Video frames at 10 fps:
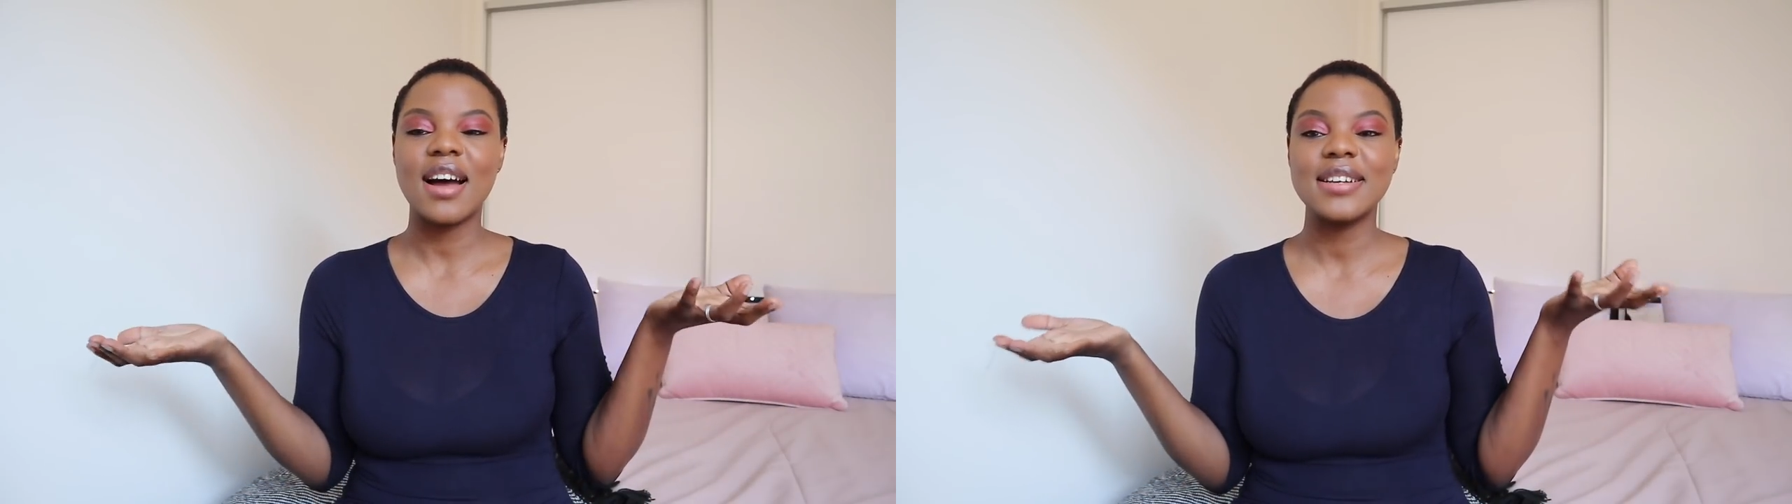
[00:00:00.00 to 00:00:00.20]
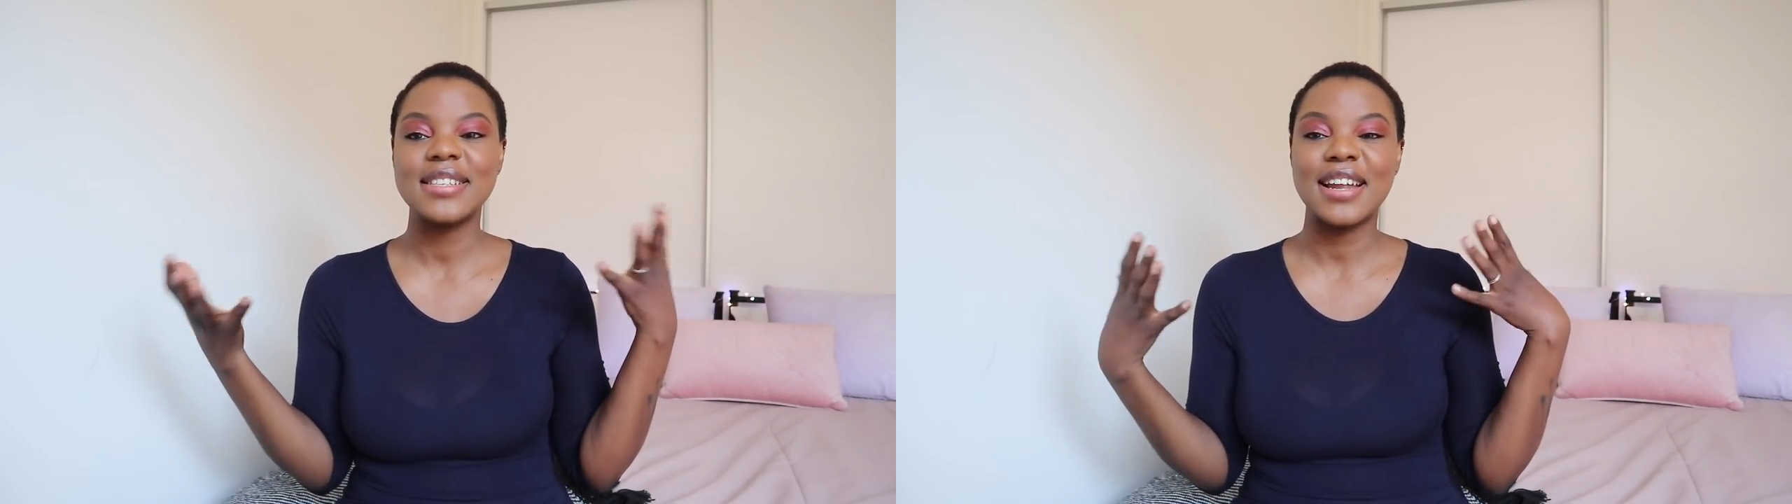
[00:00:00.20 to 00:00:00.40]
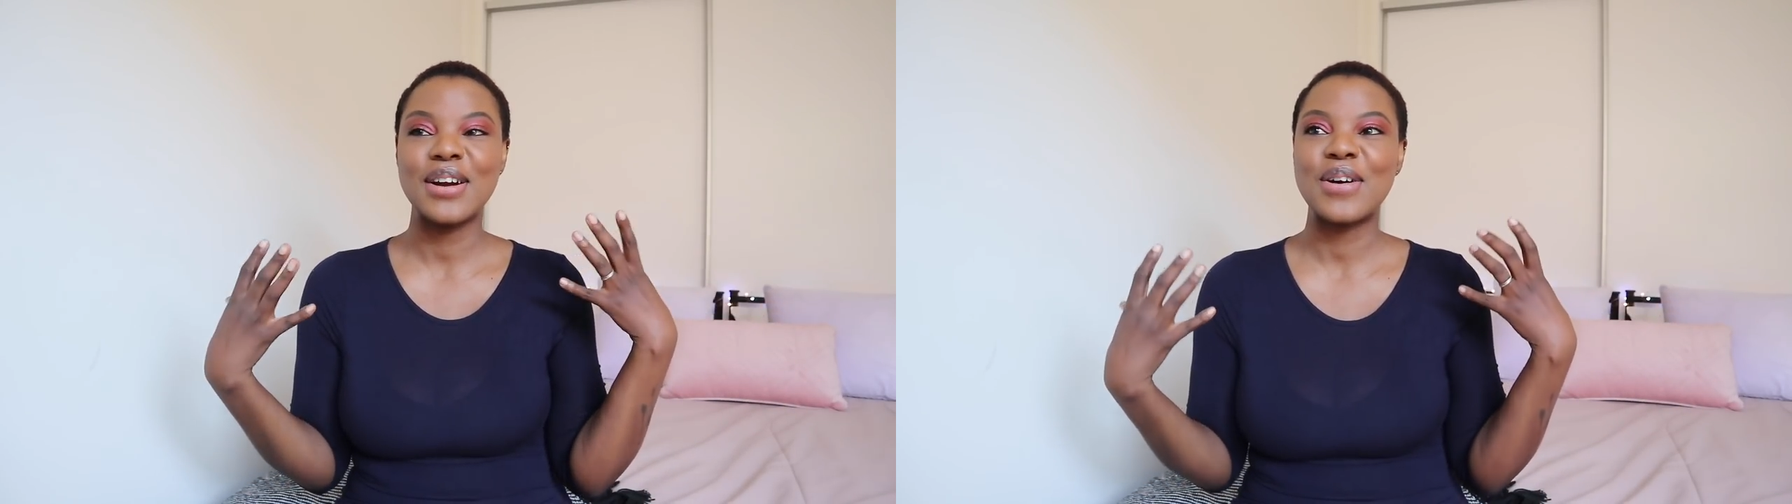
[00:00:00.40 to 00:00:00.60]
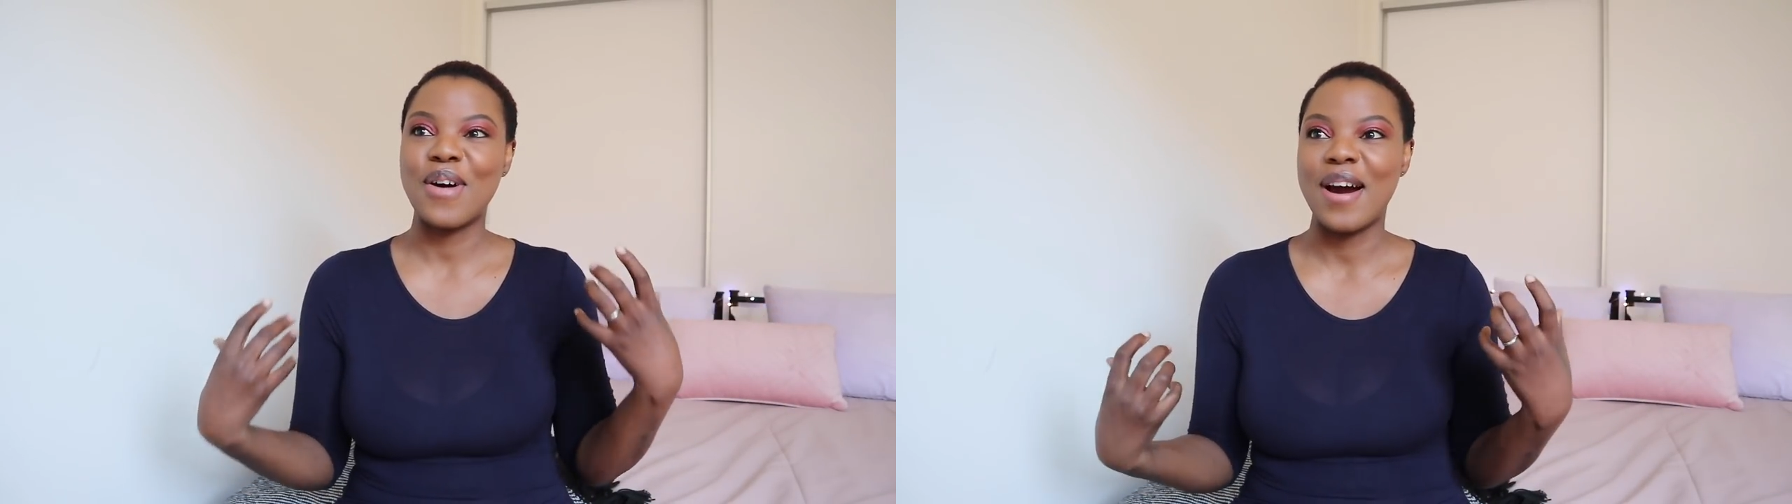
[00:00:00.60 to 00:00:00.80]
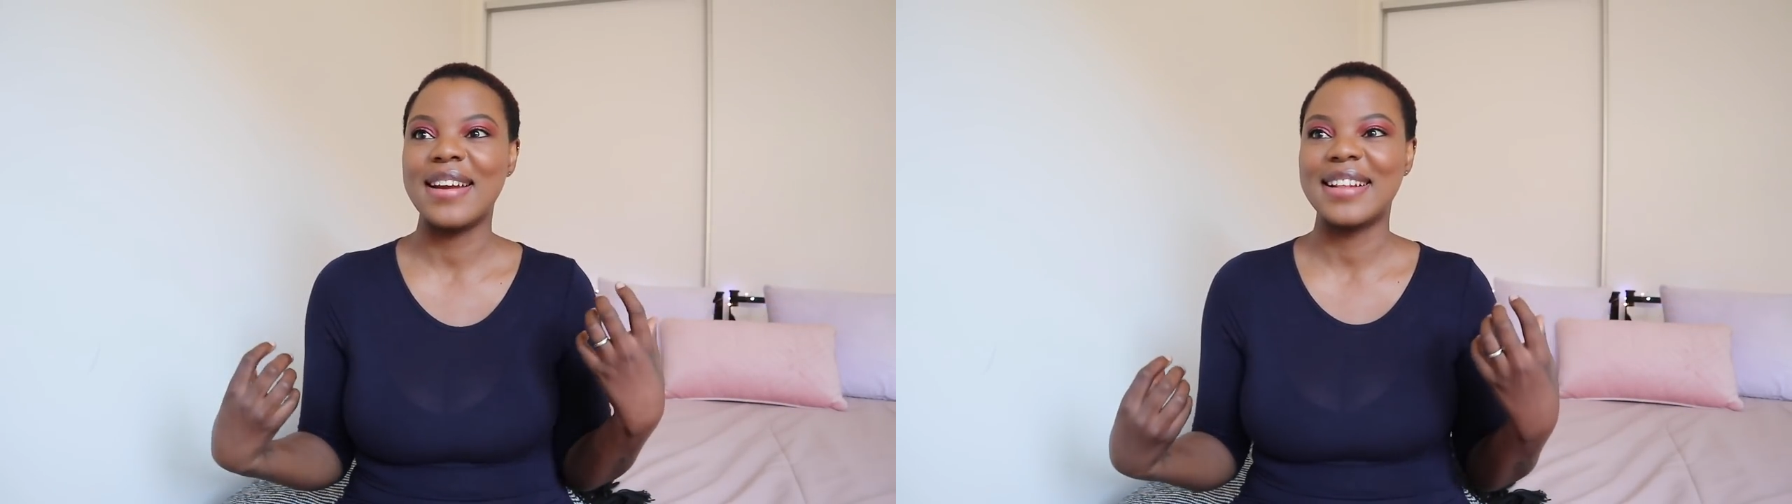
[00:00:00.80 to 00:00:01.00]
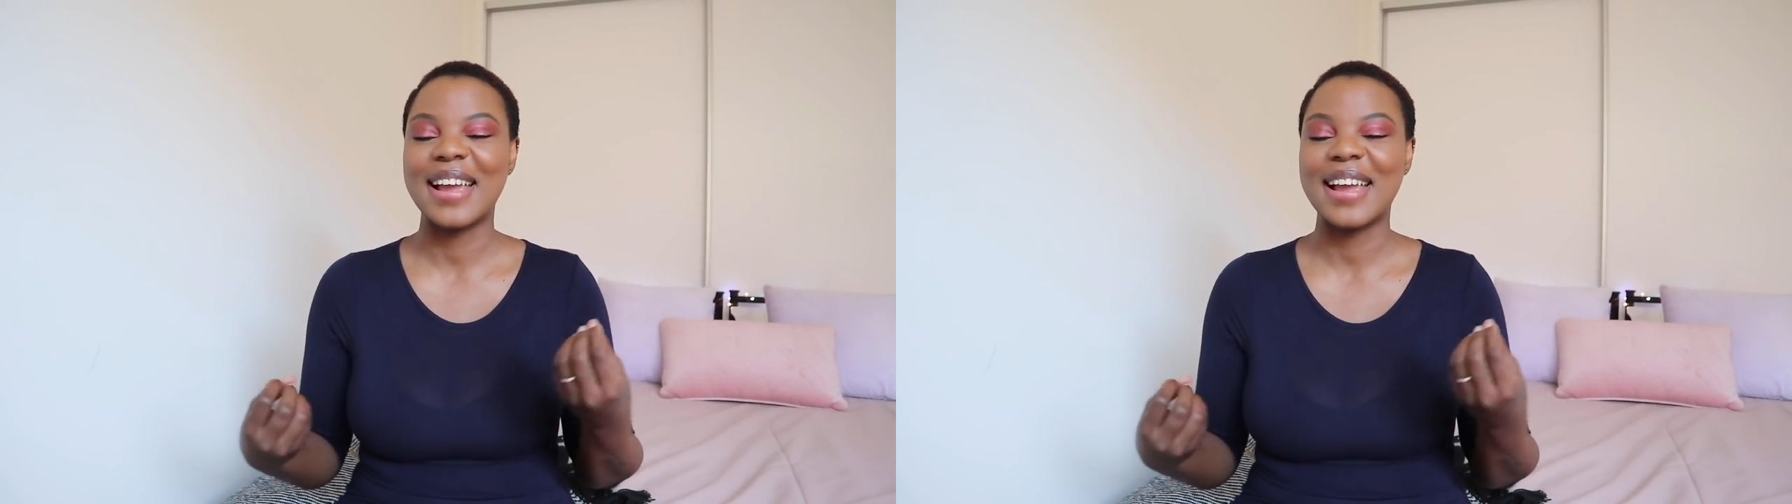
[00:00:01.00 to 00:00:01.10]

I started crying.